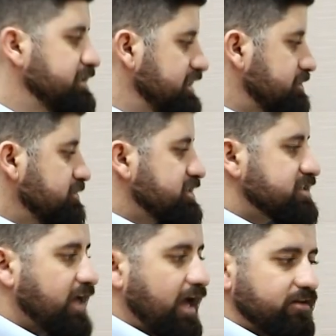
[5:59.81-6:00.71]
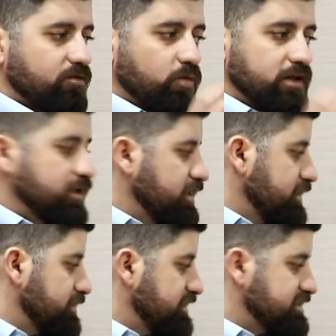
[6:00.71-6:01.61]
It means that when uh,
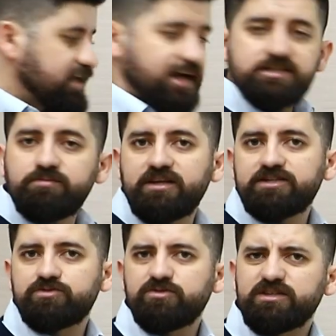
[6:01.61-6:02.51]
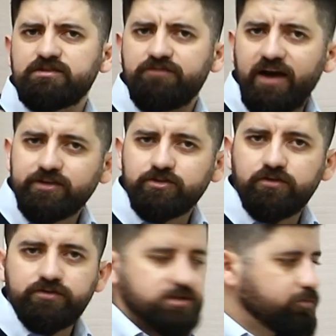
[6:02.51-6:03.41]
this x minus 3 is a factor
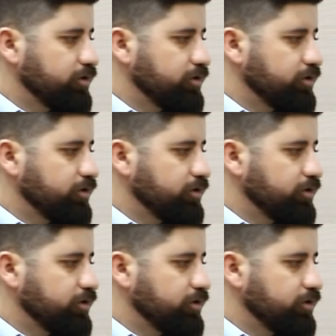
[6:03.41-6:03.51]
of this